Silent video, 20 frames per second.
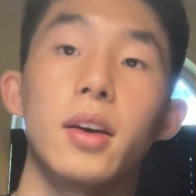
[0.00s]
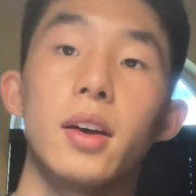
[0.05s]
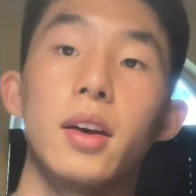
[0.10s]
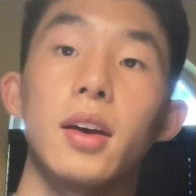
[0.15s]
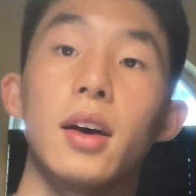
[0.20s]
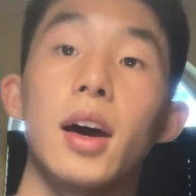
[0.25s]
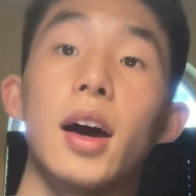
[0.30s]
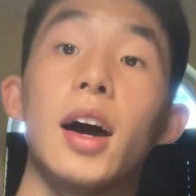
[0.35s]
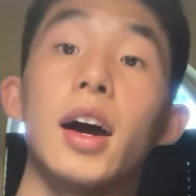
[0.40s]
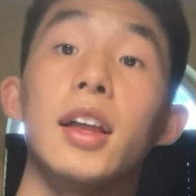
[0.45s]

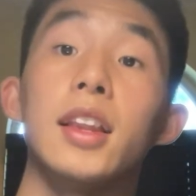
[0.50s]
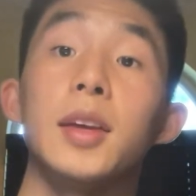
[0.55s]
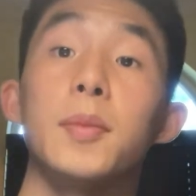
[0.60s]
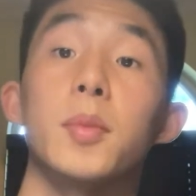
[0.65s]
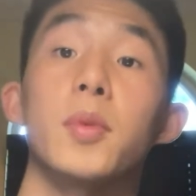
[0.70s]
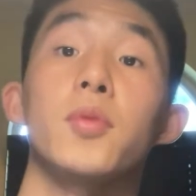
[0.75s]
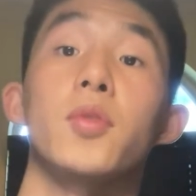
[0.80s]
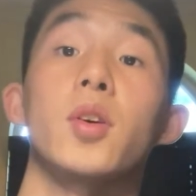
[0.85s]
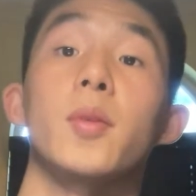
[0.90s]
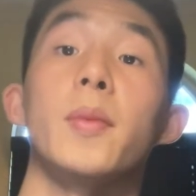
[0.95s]
highly
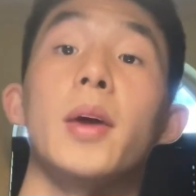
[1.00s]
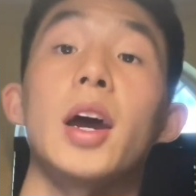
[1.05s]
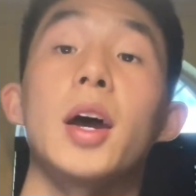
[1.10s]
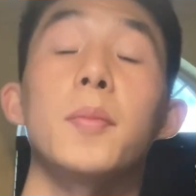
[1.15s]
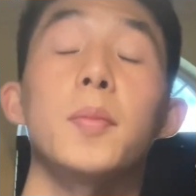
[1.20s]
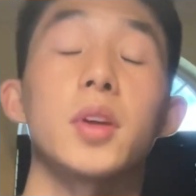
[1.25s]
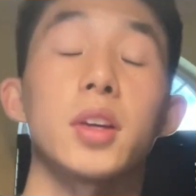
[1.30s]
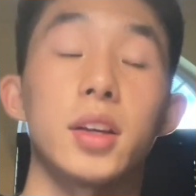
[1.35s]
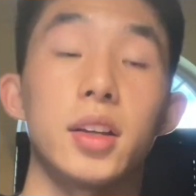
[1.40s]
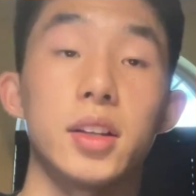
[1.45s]
performing
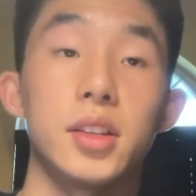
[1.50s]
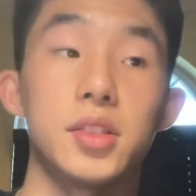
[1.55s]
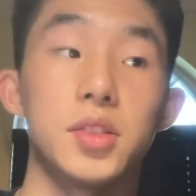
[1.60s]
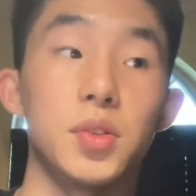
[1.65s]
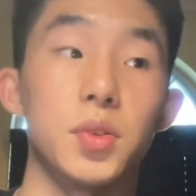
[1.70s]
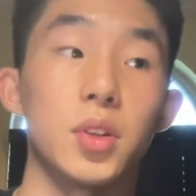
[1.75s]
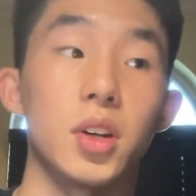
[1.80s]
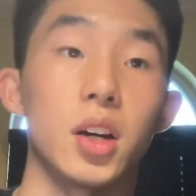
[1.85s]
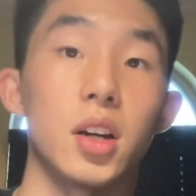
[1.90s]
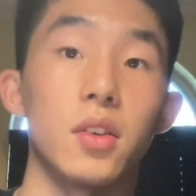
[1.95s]
applicants, you
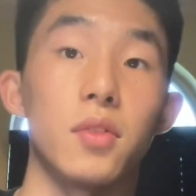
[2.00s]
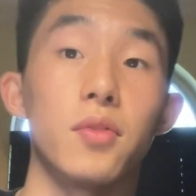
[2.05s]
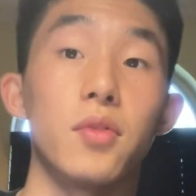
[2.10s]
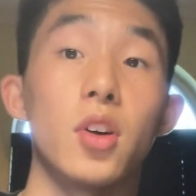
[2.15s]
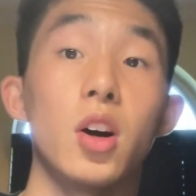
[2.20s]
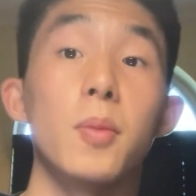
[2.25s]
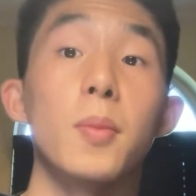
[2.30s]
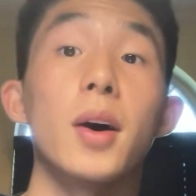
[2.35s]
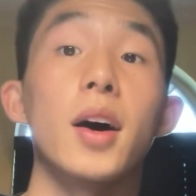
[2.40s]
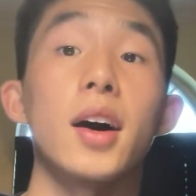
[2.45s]
kind of
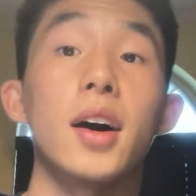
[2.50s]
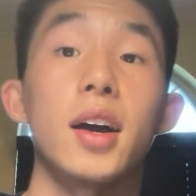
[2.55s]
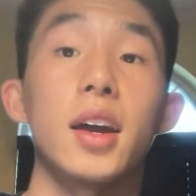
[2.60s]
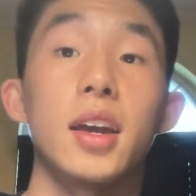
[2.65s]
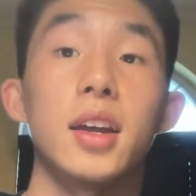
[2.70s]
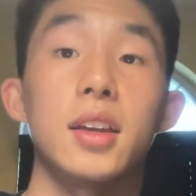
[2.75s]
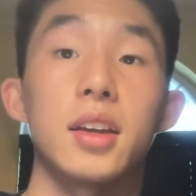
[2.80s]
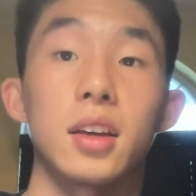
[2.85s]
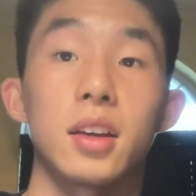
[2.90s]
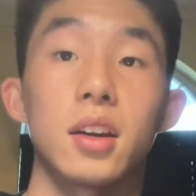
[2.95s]
fall
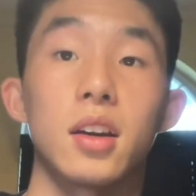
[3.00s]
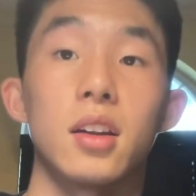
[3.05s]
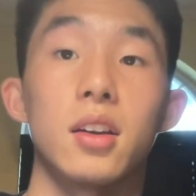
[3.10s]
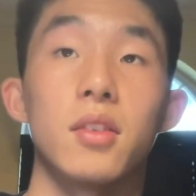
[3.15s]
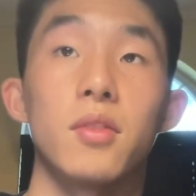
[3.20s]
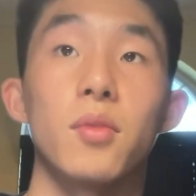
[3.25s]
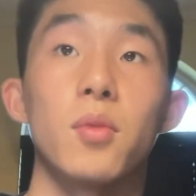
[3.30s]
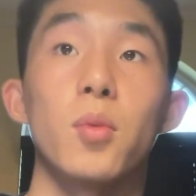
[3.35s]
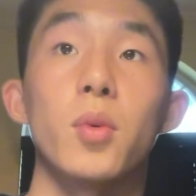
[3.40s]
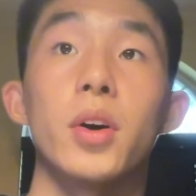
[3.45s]
behind and kind of
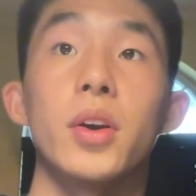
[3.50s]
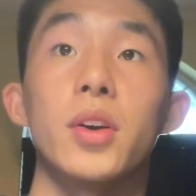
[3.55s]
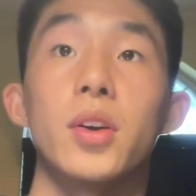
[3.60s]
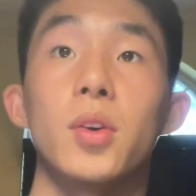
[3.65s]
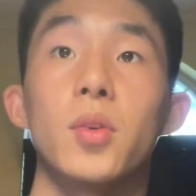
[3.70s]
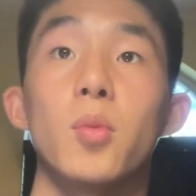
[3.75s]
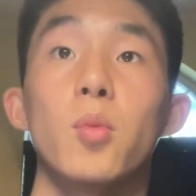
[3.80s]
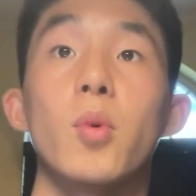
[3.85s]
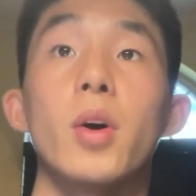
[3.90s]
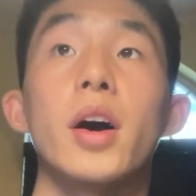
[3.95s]

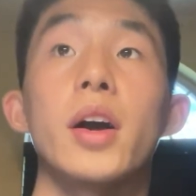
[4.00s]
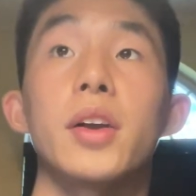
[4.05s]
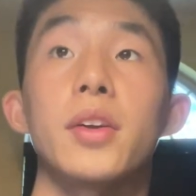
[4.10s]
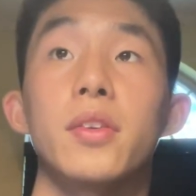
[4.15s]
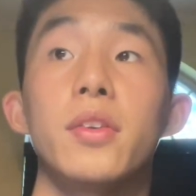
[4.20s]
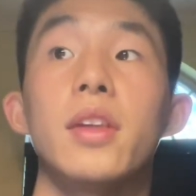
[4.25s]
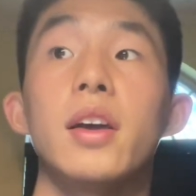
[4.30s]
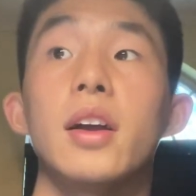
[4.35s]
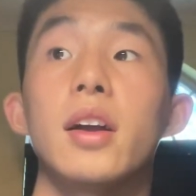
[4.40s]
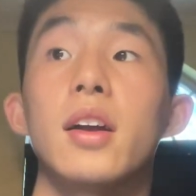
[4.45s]
wonder why you're
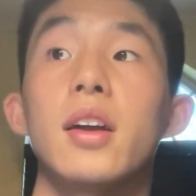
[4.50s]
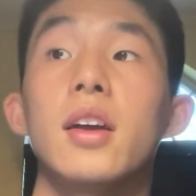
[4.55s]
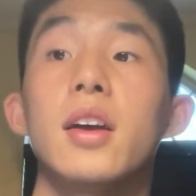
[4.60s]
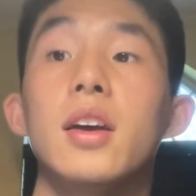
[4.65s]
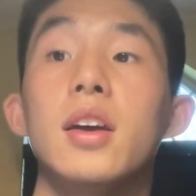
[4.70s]
there.